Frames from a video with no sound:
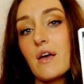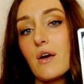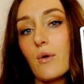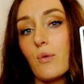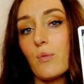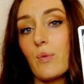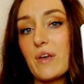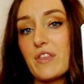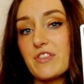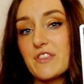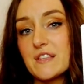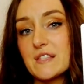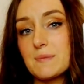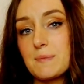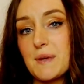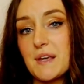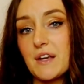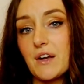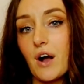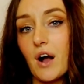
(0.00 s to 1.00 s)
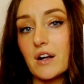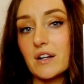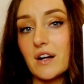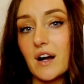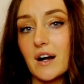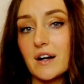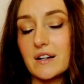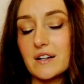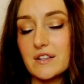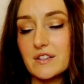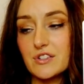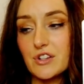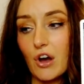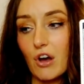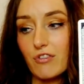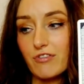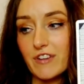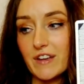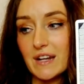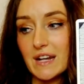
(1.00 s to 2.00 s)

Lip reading: with this peacock card and the dolphin,